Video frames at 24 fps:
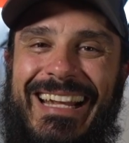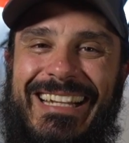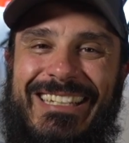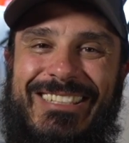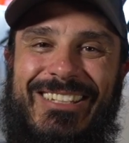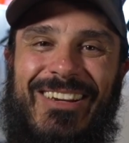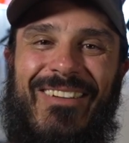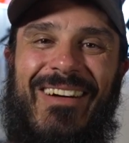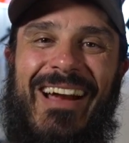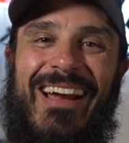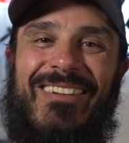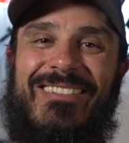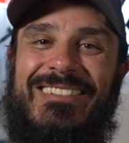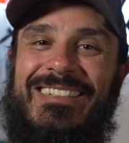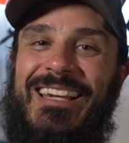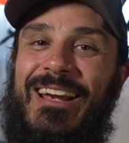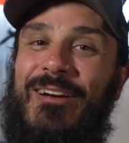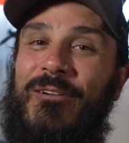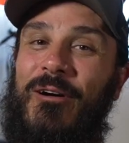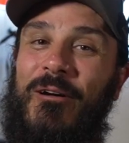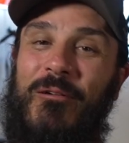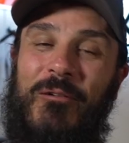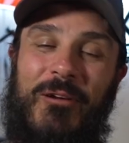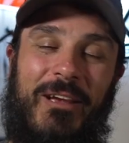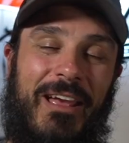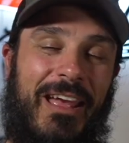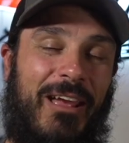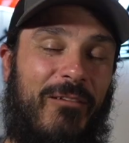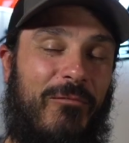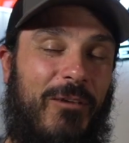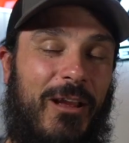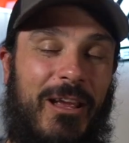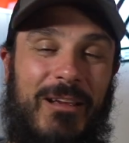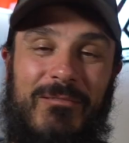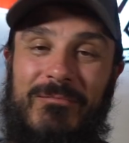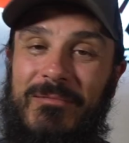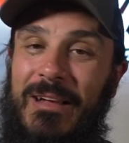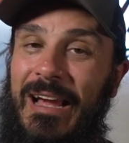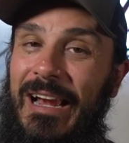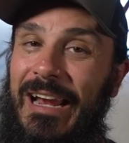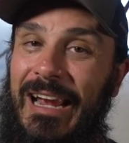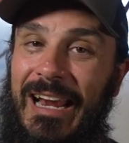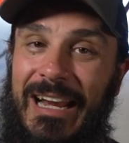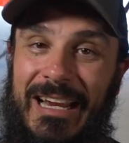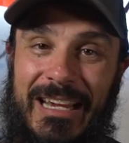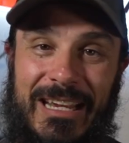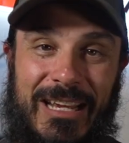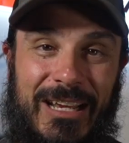So I was like, well, okay, wait, I
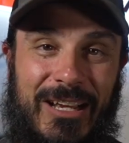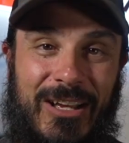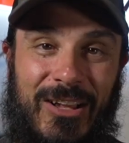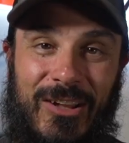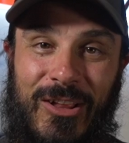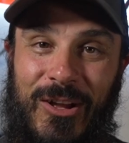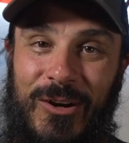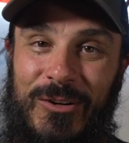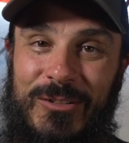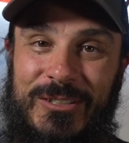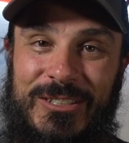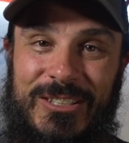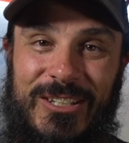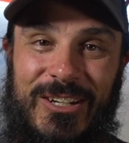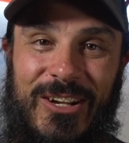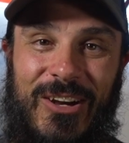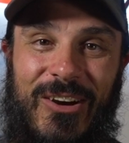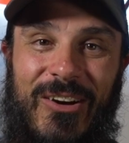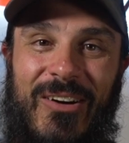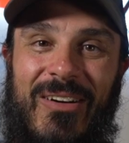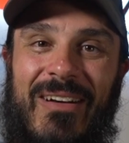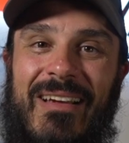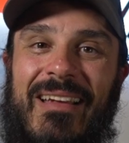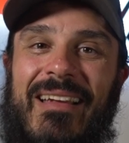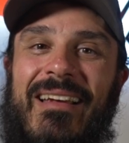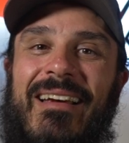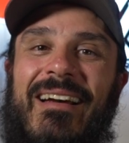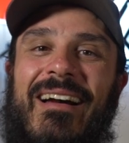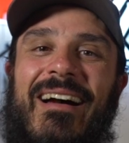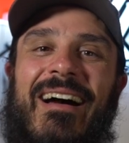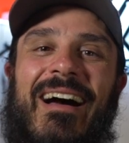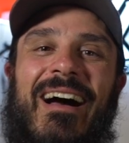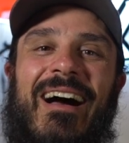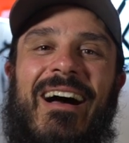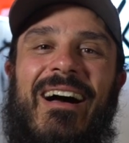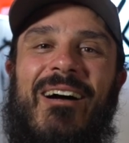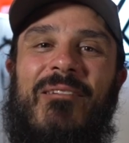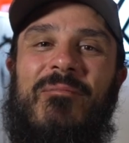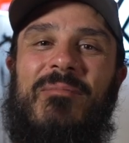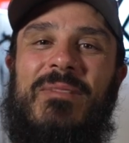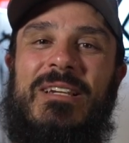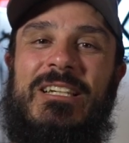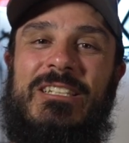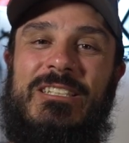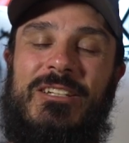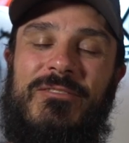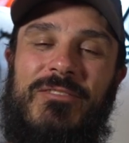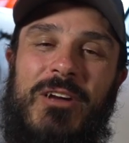got to get close, you know,
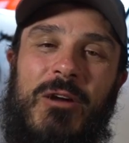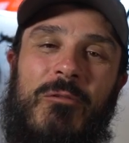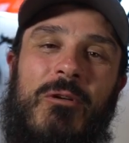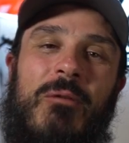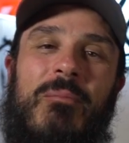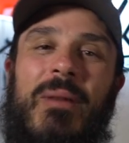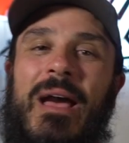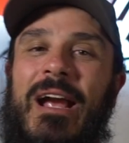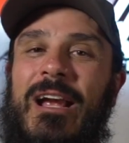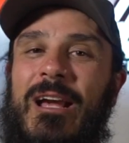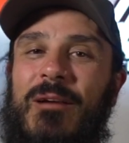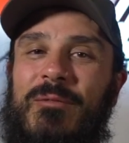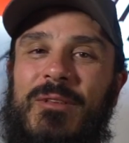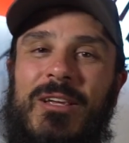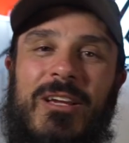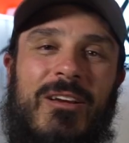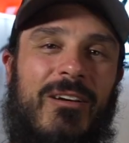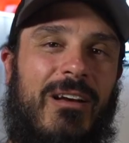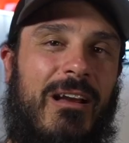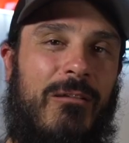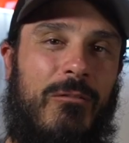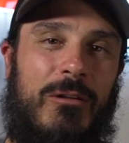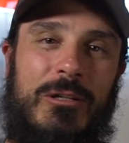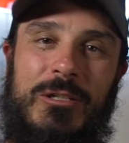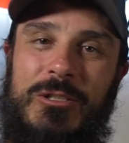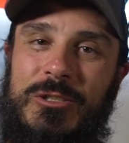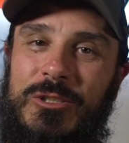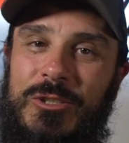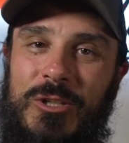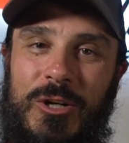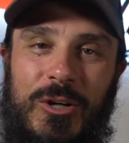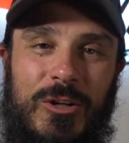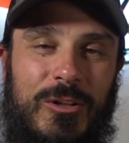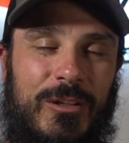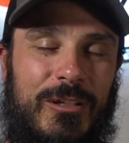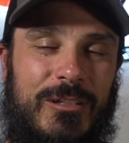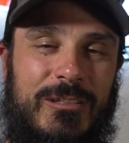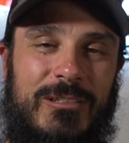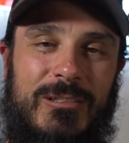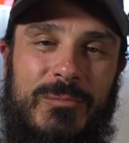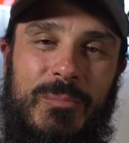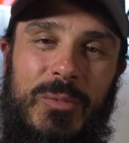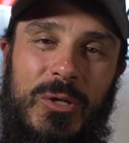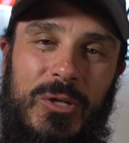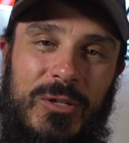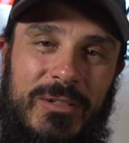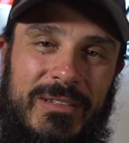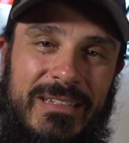because if I went back up the hill, I would surely
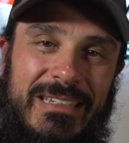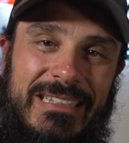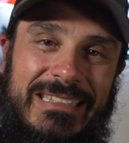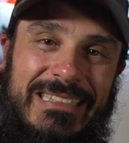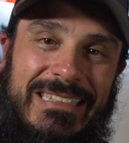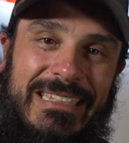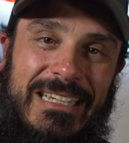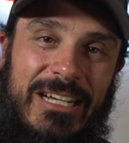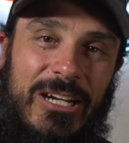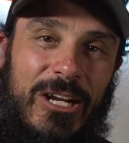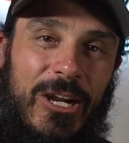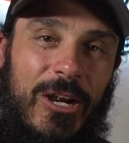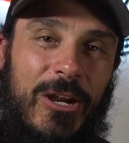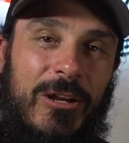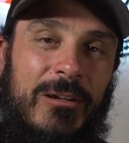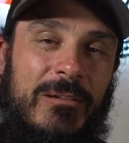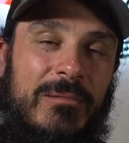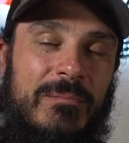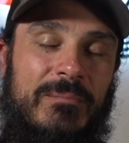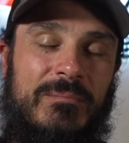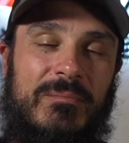spook these deer.